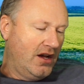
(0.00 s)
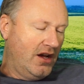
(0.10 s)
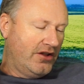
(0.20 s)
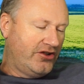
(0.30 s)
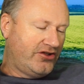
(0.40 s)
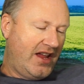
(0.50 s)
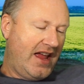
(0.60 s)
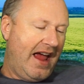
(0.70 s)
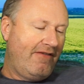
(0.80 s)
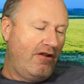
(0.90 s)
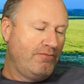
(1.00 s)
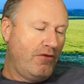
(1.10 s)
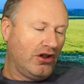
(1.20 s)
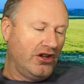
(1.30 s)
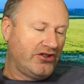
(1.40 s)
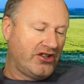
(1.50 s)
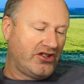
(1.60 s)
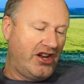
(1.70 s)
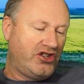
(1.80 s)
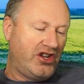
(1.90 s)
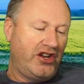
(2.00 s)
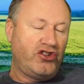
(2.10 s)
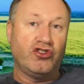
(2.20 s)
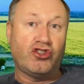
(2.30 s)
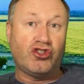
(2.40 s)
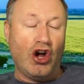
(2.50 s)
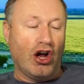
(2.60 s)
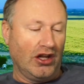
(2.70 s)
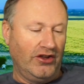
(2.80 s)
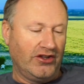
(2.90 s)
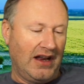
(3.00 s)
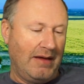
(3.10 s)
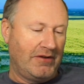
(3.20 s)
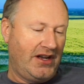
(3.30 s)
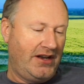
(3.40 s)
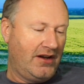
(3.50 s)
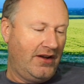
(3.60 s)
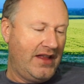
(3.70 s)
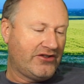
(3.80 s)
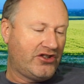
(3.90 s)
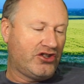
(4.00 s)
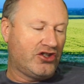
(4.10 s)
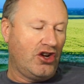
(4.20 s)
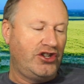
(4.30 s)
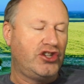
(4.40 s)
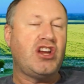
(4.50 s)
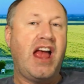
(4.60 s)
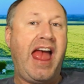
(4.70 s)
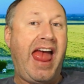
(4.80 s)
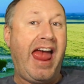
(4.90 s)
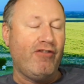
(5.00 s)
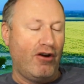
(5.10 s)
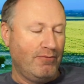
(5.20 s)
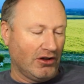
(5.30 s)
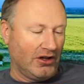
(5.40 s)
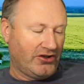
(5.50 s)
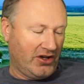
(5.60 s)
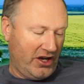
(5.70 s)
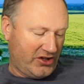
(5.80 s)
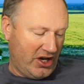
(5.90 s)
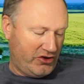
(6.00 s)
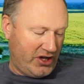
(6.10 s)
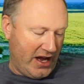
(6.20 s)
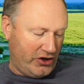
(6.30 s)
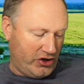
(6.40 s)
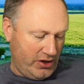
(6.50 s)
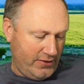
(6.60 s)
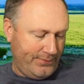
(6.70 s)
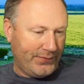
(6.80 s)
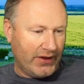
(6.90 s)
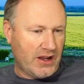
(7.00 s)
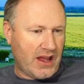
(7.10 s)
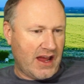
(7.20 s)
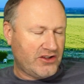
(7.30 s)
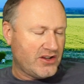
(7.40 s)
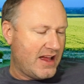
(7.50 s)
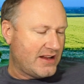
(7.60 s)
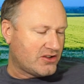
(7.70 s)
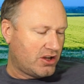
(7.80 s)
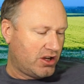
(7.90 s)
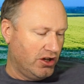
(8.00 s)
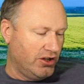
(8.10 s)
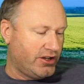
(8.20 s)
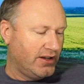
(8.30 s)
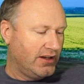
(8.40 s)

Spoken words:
There's the Aero Modelers Association Scotland Limited, and that's the Scottish Aero Modelers Association, okay? So that's good.